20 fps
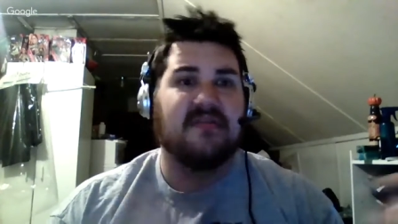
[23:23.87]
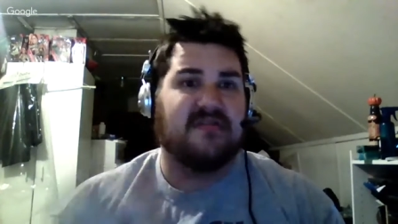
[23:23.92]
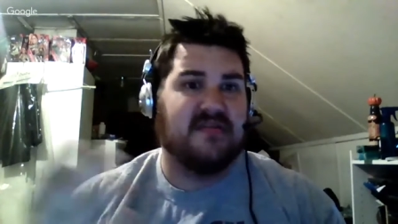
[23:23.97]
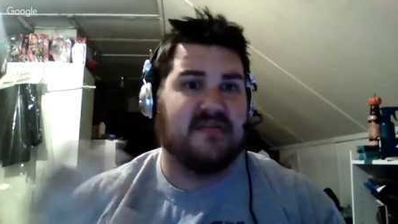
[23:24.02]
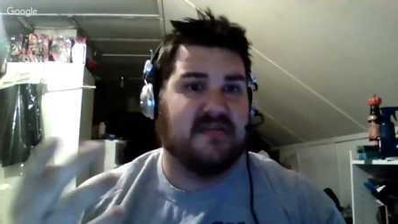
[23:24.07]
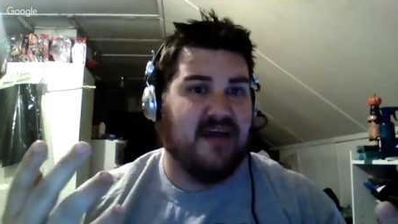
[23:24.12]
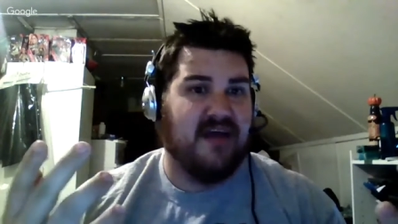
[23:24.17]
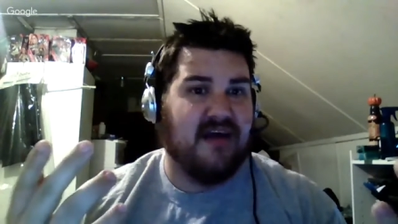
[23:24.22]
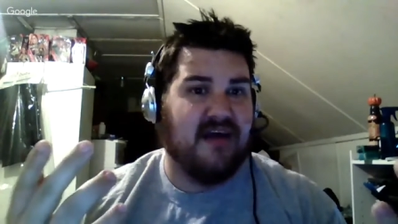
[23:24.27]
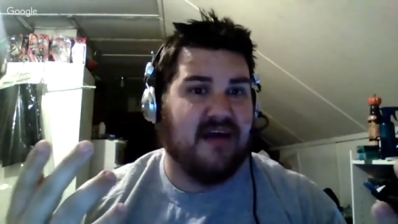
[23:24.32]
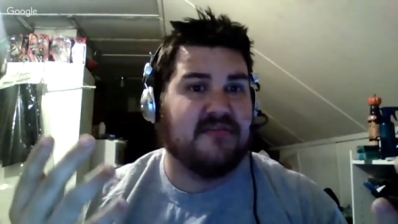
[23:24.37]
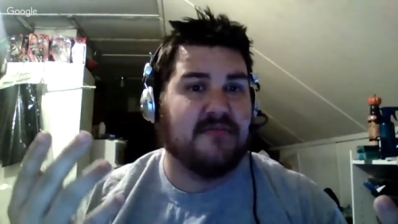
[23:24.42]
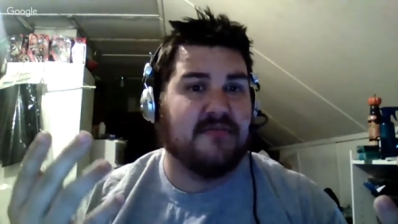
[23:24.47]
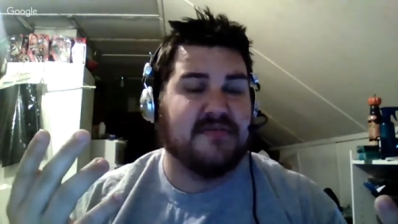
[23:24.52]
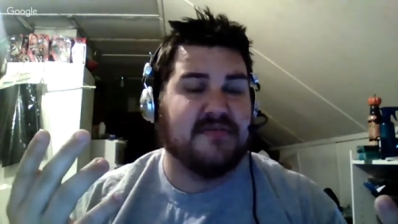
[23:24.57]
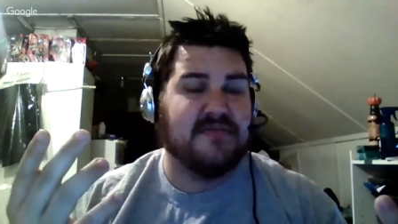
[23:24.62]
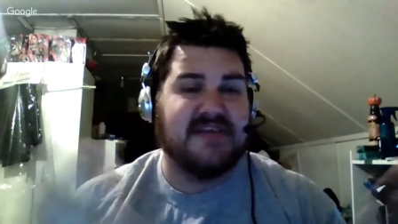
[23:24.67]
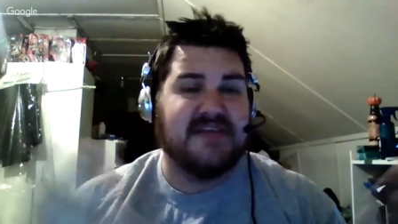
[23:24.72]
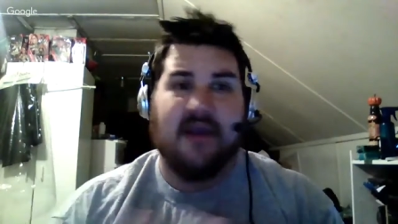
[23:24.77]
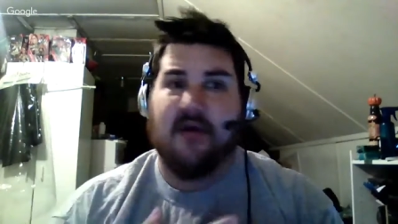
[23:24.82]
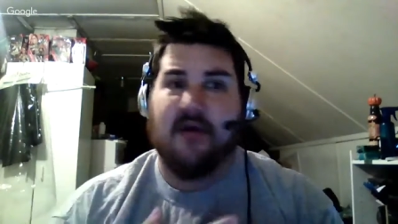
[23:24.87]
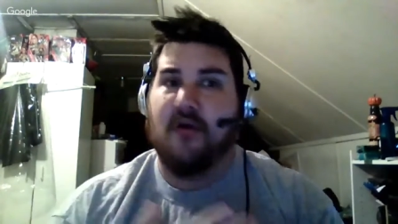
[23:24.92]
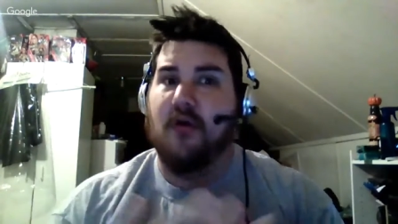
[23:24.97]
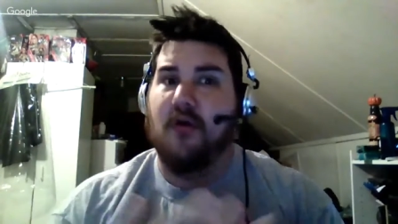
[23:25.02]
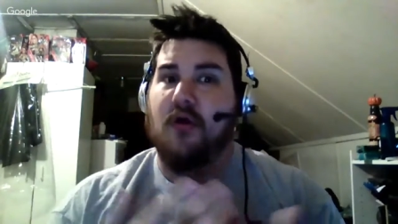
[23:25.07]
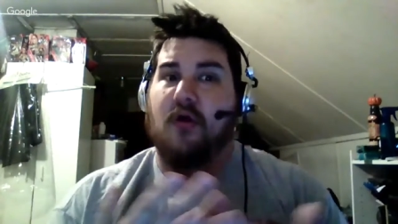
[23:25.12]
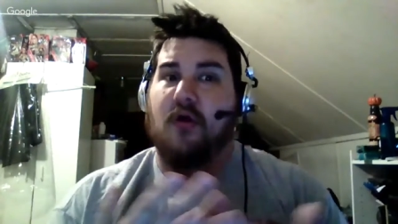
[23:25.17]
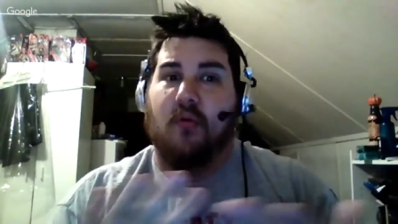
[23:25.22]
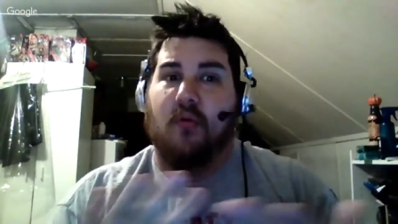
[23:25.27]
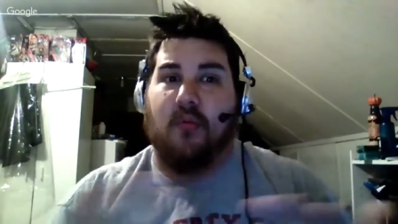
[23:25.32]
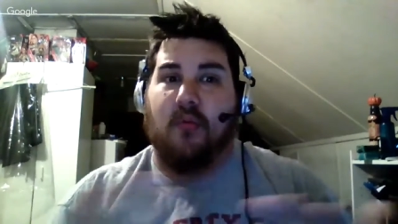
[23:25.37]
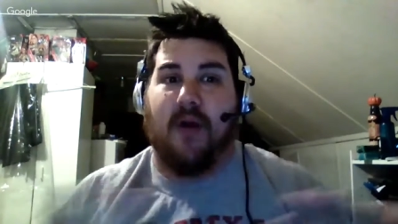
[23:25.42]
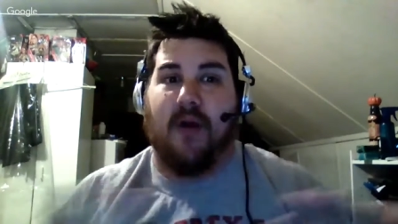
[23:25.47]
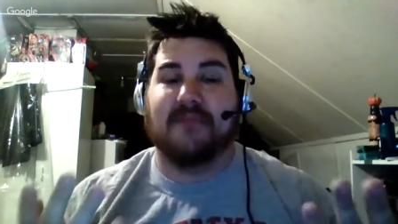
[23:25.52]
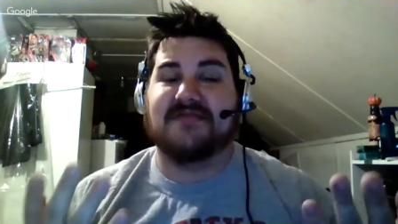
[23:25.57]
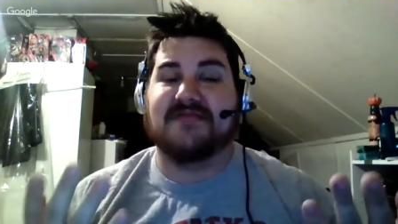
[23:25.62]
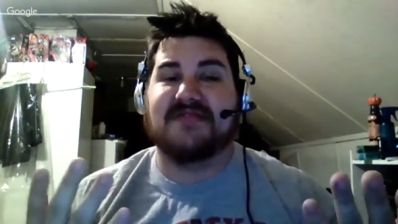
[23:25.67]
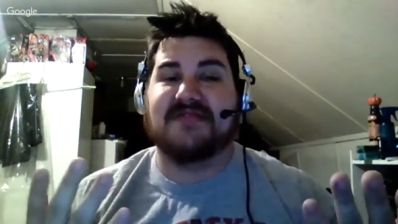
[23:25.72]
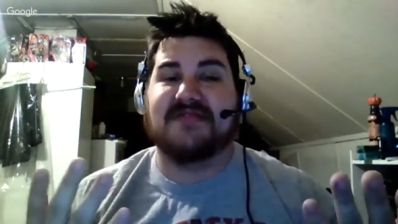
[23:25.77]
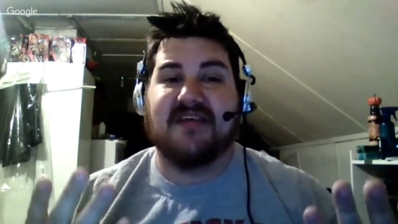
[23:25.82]
Tatanka was there. Why
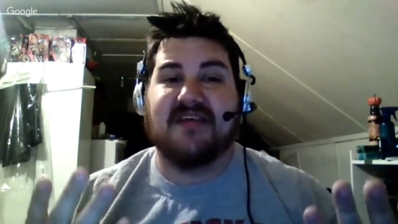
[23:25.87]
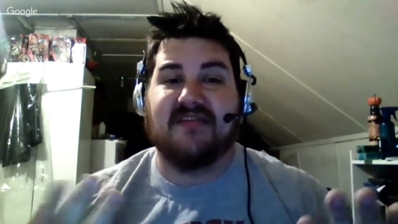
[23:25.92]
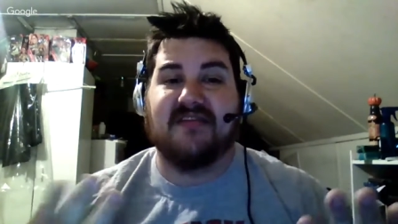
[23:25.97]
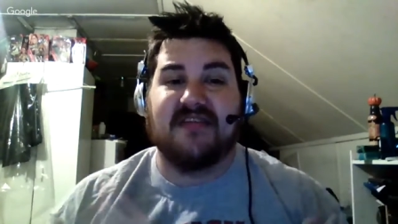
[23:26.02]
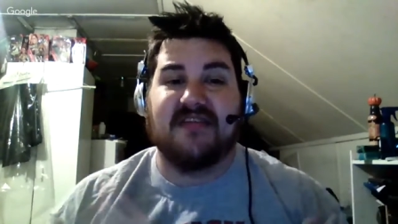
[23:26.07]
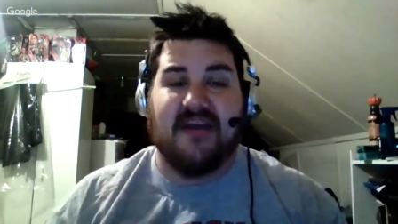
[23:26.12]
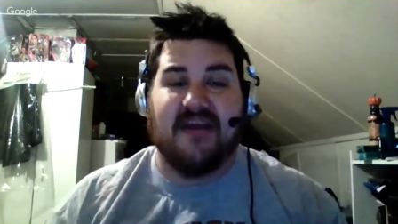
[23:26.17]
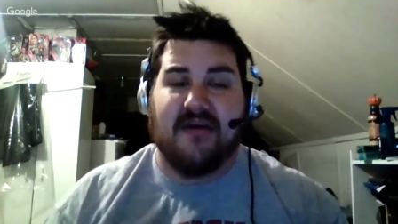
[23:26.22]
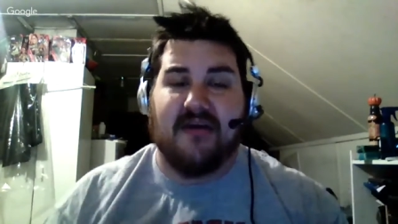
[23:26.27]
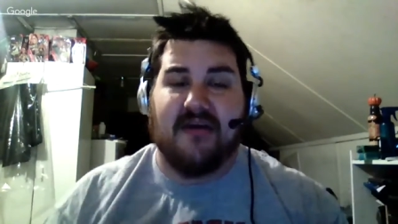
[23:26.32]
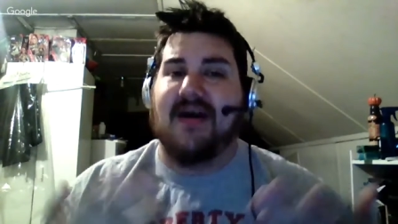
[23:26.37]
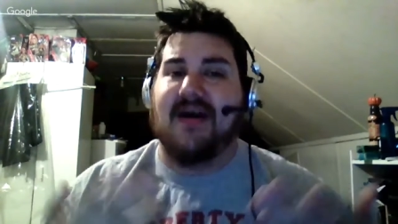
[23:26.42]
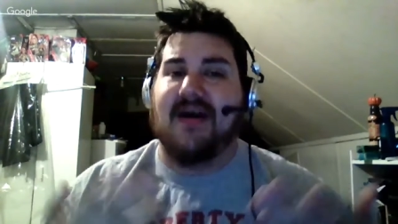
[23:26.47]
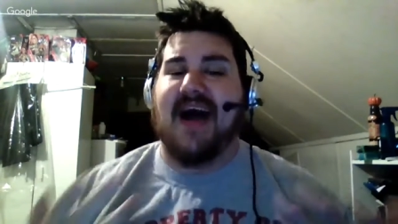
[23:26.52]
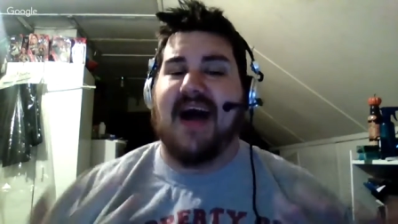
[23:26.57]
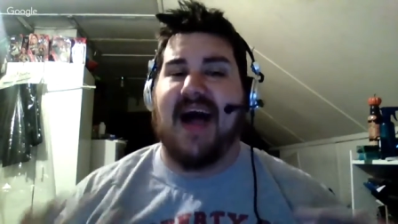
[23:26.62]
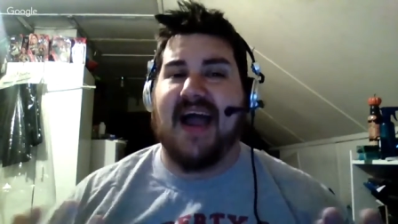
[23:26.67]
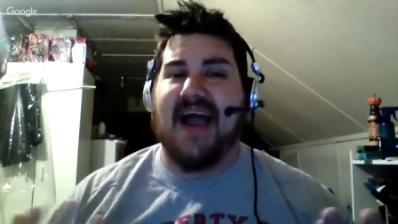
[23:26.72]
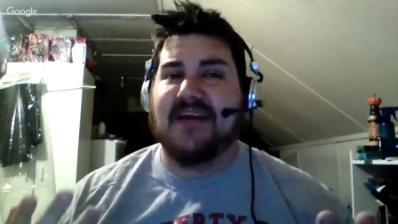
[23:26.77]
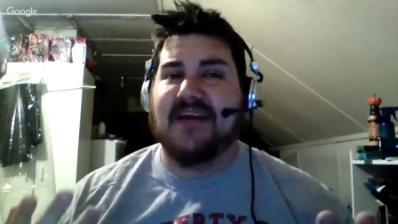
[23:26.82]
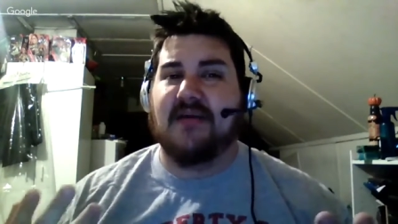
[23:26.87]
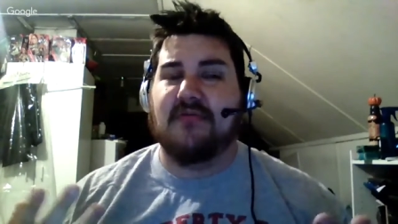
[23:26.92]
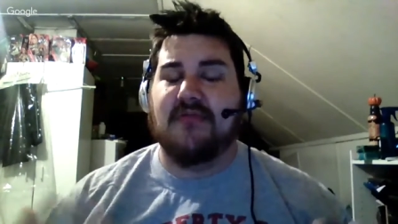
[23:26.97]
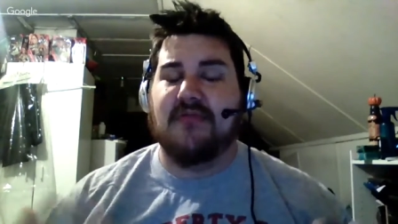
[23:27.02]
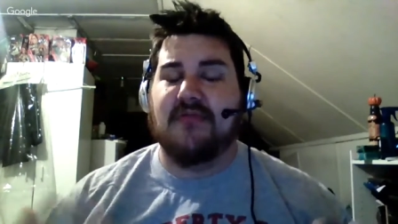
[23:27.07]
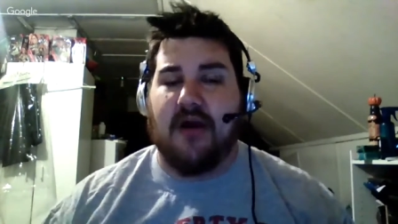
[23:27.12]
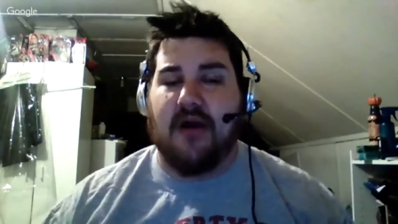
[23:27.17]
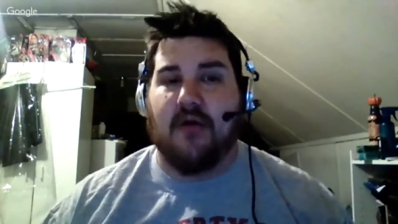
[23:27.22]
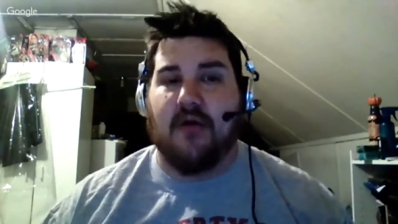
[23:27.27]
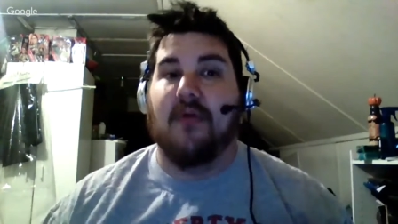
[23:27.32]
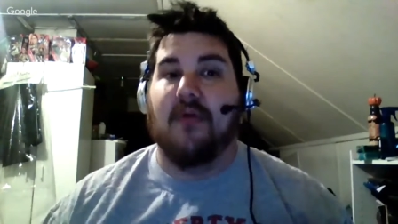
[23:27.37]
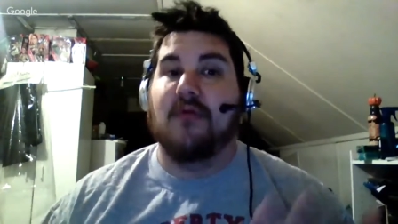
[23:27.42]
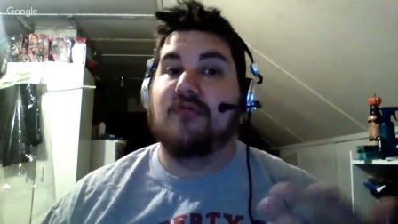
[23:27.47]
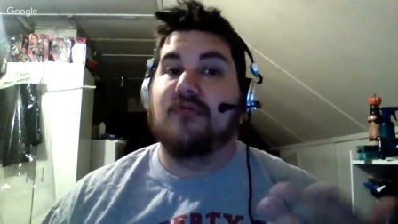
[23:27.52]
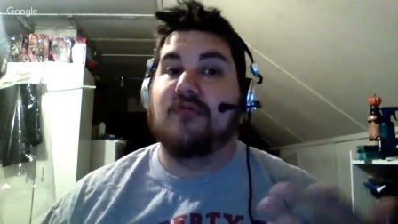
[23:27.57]
was Tatanka there? I don't know.